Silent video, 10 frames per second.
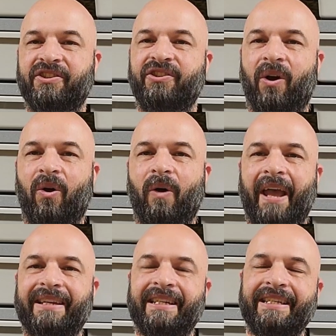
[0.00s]
it's Joel,
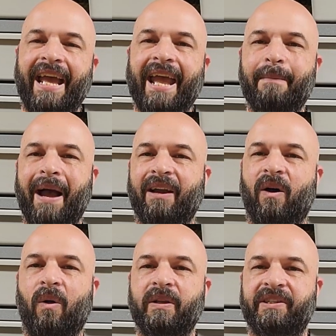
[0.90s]
and today my
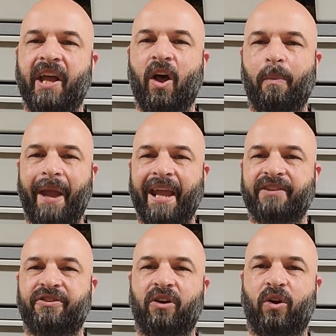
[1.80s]
goal is to help
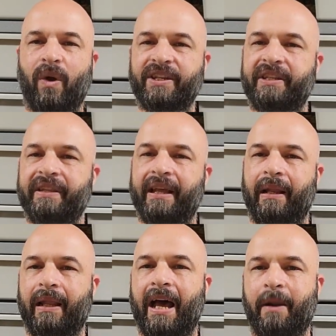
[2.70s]
answer a question that
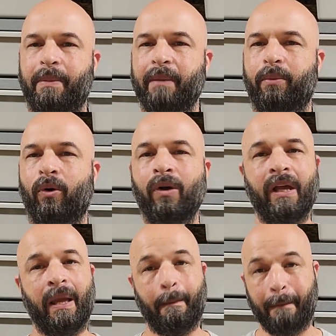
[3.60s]
a lot of people,
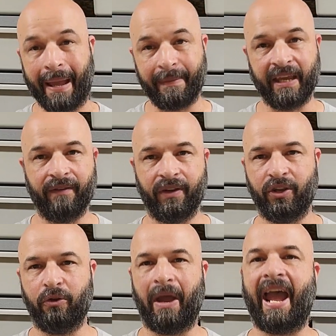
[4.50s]
maybe
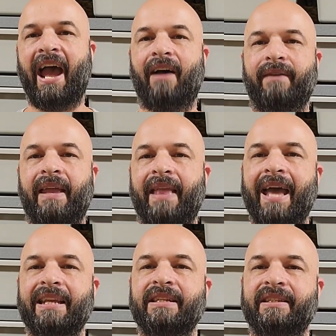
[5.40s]
even you have, and
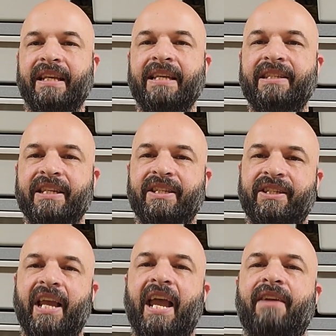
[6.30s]
that is it
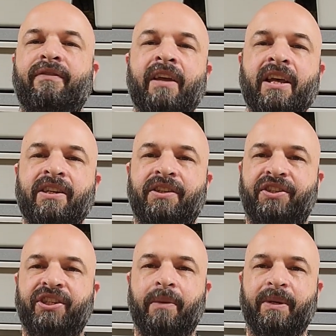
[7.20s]
safe
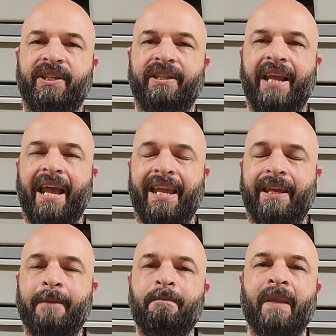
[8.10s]
to ship a
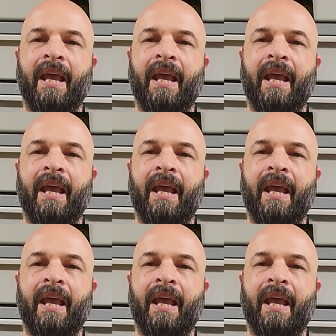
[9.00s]
snake?